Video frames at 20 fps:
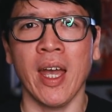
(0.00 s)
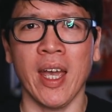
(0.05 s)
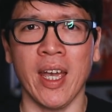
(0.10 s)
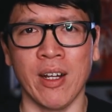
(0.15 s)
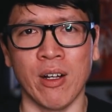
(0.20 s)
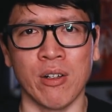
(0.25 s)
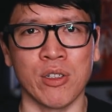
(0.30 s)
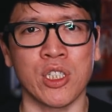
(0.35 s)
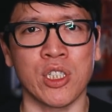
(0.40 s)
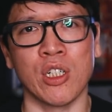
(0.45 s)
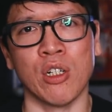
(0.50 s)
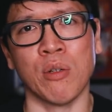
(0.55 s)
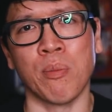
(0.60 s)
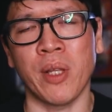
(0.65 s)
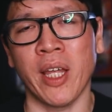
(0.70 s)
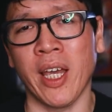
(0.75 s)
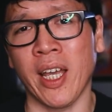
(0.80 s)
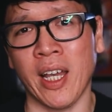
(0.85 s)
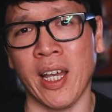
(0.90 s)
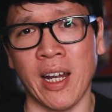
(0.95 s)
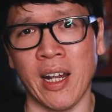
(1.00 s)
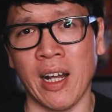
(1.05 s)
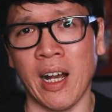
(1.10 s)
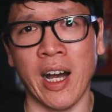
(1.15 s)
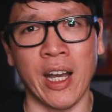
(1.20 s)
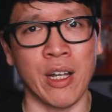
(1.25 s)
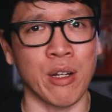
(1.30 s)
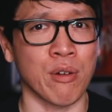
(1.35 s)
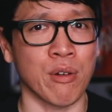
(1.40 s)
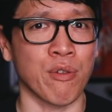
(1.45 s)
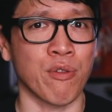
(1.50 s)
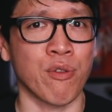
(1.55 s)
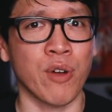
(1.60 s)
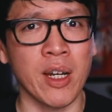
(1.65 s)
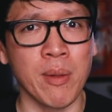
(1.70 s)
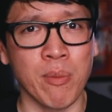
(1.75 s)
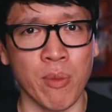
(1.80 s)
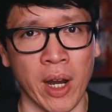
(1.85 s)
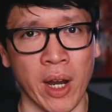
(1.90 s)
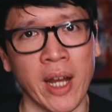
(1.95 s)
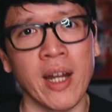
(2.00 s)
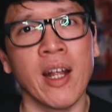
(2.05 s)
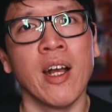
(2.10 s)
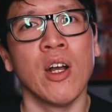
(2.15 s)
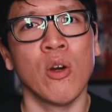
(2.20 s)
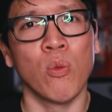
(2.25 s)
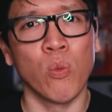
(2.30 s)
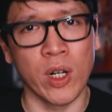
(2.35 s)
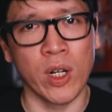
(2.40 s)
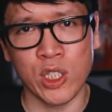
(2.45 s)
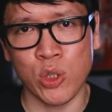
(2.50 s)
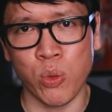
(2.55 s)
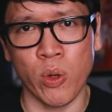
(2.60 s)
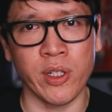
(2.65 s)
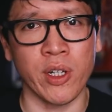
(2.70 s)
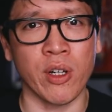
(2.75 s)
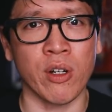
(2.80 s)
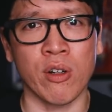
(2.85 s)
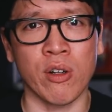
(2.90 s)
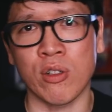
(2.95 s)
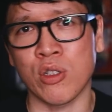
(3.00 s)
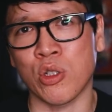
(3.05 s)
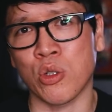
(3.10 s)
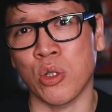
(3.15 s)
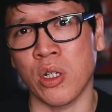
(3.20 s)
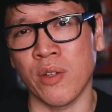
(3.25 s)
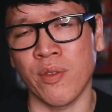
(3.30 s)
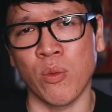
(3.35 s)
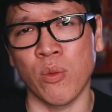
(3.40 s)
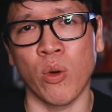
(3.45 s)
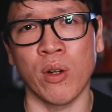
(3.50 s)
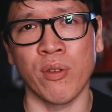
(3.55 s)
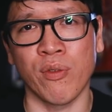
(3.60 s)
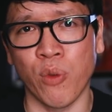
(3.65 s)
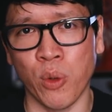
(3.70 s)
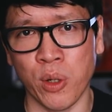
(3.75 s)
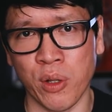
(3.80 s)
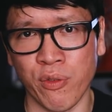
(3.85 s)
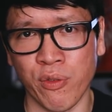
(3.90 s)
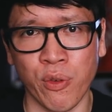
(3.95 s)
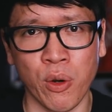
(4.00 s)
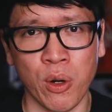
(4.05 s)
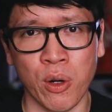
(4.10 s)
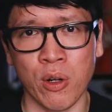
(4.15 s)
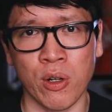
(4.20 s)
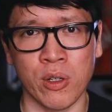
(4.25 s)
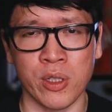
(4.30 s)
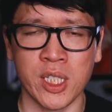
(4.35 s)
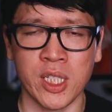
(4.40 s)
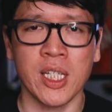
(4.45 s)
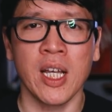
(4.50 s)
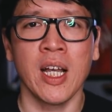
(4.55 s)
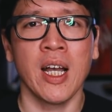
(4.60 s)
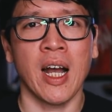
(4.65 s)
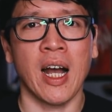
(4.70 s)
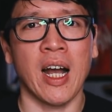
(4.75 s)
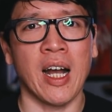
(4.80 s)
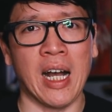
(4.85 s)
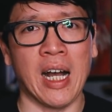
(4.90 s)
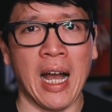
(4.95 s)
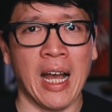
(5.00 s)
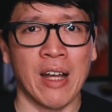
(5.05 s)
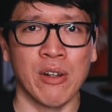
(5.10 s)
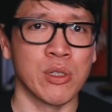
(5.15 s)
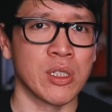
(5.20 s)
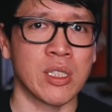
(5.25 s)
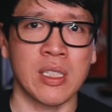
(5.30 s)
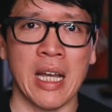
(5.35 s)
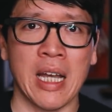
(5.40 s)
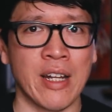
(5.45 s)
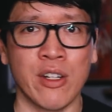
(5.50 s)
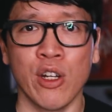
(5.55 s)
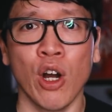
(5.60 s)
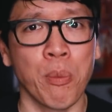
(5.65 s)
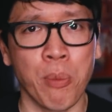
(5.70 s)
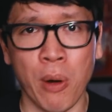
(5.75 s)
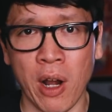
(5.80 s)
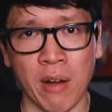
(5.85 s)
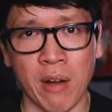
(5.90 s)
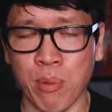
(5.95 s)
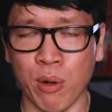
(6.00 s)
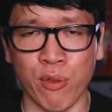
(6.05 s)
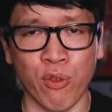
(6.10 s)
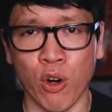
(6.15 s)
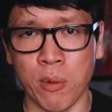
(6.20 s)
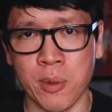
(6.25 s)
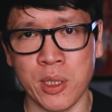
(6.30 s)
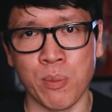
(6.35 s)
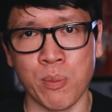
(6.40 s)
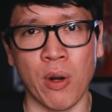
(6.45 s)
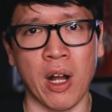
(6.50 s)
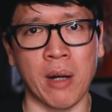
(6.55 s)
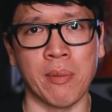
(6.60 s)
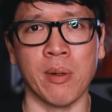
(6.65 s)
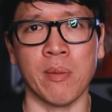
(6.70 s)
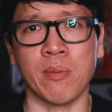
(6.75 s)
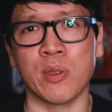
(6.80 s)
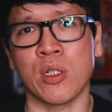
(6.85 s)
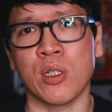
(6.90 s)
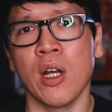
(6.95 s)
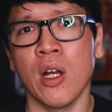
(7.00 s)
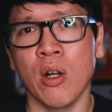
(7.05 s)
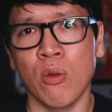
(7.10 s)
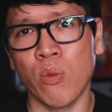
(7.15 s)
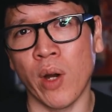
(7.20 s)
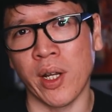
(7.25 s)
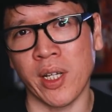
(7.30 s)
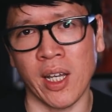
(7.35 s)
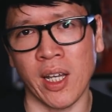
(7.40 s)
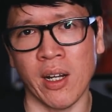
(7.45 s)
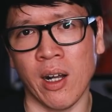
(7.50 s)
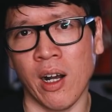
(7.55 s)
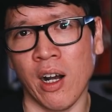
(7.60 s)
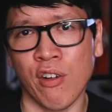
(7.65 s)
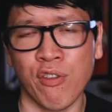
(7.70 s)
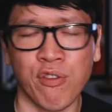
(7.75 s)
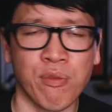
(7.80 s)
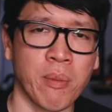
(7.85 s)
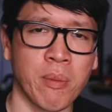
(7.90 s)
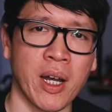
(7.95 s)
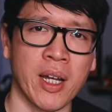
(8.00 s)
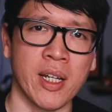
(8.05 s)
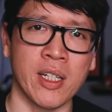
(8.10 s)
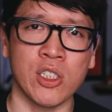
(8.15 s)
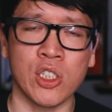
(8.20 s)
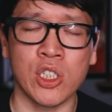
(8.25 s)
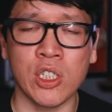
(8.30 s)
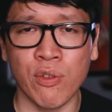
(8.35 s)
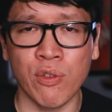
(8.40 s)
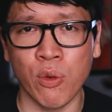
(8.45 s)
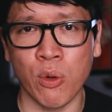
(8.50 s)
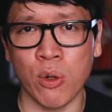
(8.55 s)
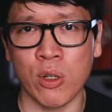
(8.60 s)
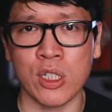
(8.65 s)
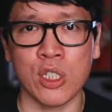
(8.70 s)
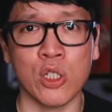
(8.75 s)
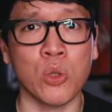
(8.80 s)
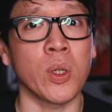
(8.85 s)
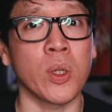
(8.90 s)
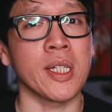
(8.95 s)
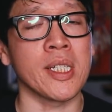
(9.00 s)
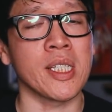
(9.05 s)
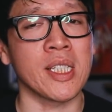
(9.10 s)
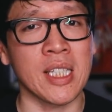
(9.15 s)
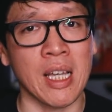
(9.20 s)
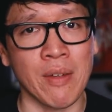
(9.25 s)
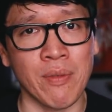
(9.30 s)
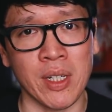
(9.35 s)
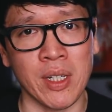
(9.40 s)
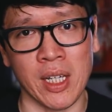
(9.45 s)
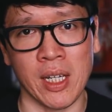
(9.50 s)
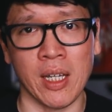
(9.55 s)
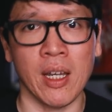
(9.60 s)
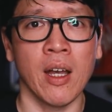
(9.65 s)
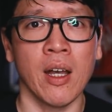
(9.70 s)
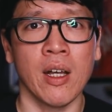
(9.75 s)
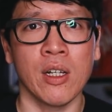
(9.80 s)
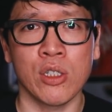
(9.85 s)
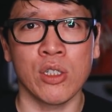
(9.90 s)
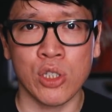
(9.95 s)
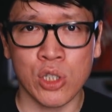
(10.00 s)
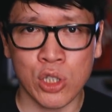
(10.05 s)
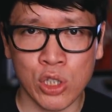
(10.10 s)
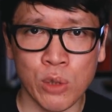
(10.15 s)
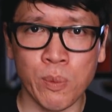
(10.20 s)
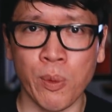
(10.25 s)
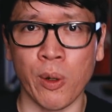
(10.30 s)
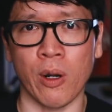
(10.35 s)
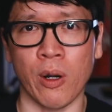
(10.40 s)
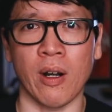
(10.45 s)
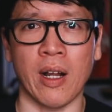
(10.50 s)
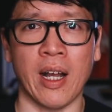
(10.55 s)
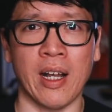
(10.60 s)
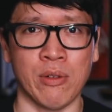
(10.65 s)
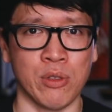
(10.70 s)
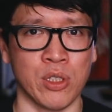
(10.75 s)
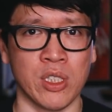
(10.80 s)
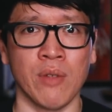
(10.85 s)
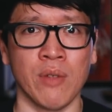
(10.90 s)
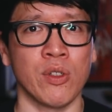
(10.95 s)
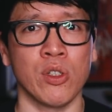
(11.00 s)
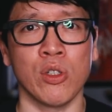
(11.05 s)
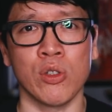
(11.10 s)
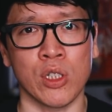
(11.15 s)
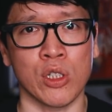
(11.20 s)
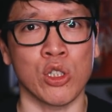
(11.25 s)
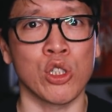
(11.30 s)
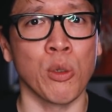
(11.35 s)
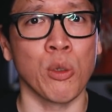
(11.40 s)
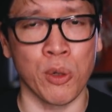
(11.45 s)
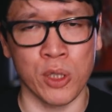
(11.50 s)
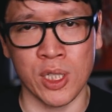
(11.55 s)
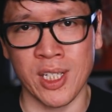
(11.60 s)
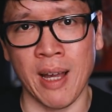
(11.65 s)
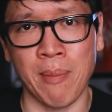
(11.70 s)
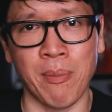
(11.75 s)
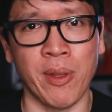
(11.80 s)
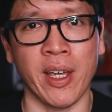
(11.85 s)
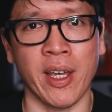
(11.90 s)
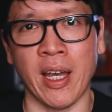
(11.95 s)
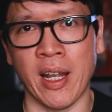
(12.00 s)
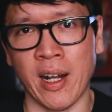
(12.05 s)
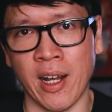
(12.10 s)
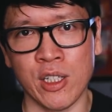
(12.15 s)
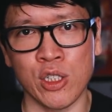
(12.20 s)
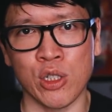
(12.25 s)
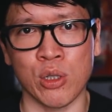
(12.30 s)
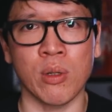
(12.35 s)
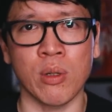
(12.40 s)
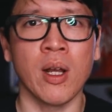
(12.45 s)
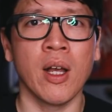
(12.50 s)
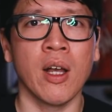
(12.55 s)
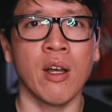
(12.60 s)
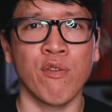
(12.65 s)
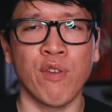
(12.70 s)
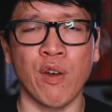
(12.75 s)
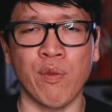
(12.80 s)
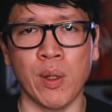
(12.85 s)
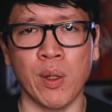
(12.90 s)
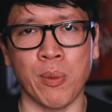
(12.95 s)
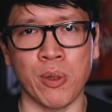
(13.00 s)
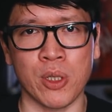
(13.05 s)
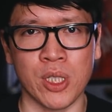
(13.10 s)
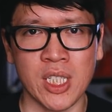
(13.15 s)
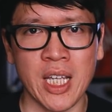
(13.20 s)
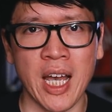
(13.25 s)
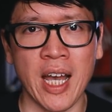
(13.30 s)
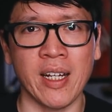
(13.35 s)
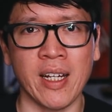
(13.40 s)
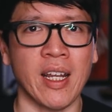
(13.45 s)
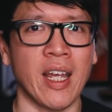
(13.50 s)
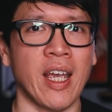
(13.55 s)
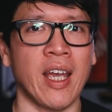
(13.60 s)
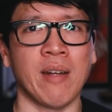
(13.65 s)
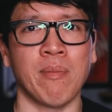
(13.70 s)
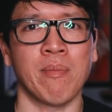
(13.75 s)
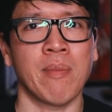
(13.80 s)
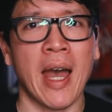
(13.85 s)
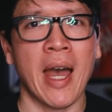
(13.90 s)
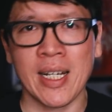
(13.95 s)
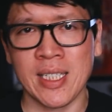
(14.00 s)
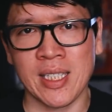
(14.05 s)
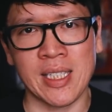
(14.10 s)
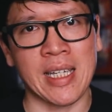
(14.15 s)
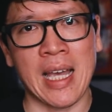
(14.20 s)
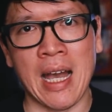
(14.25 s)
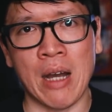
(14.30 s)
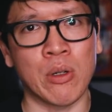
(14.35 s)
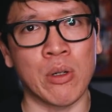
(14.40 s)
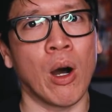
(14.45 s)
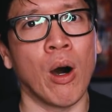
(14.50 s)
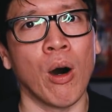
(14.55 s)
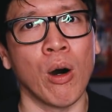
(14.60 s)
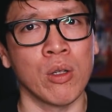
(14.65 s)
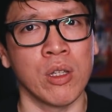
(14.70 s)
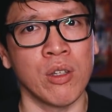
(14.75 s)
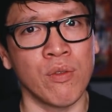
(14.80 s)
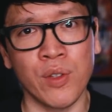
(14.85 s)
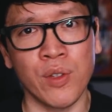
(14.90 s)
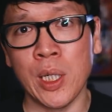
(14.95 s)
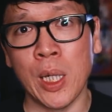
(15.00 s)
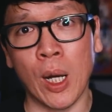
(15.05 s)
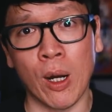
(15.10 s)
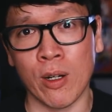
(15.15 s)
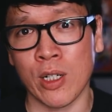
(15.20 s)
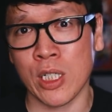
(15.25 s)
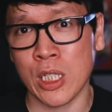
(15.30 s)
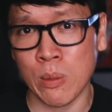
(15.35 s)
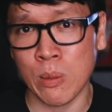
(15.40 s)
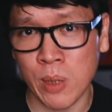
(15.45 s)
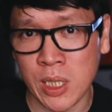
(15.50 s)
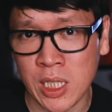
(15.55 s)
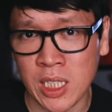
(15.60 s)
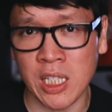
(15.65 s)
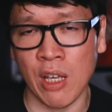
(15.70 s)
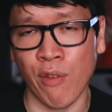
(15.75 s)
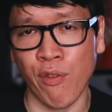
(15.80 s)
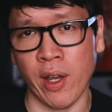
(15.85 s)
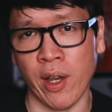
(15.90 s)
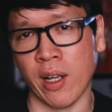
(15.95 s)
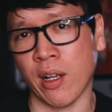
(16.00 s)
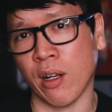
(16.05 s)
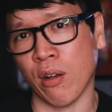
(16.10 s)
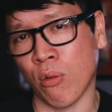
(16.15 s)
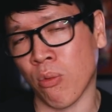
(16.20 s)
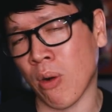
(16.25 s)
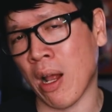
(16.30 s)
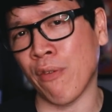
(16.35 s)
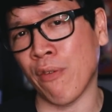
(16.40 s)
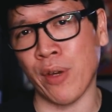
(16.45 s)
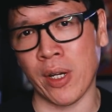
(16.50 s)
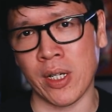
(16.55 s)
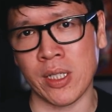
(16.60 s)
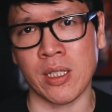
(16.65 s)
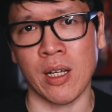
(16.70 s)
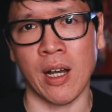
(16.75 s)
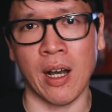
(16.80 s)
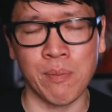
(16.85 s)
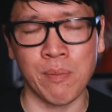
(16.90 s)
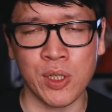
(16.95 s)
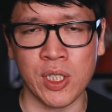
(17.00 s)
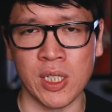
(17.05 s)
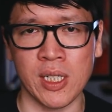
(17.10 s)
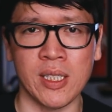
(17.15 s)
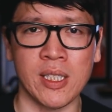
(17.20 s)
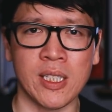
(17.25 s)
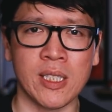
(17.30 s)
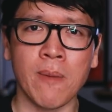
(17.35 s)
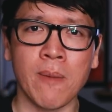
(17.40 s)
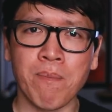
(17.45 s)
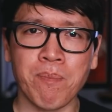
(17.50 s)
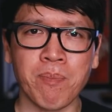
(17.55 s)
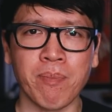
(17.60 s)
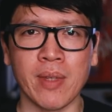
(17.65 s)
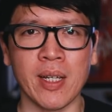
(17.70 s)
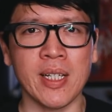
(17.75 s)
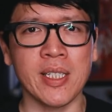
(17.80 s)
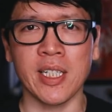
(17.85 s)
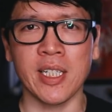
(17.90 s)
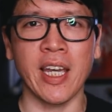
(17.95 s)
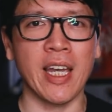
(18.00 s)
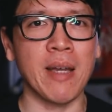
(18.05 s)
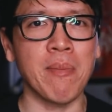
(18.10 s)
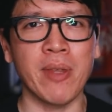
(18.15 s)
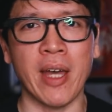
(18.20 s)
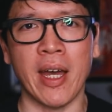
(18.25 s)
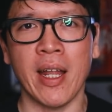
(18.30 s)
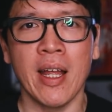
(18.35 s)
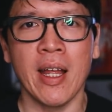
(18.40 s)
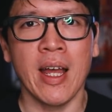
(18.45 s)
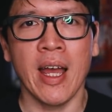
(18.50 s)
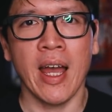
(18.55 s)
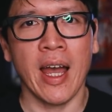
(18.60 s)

and also playing at a higher frame rate, 120 hertz or even 144 hertz. Uh, I was had no pro performance problems running it off my GeForce 2070 Super. I was even using super sampling at 150% and maxing out all the VR specific graphics options. It's a game that,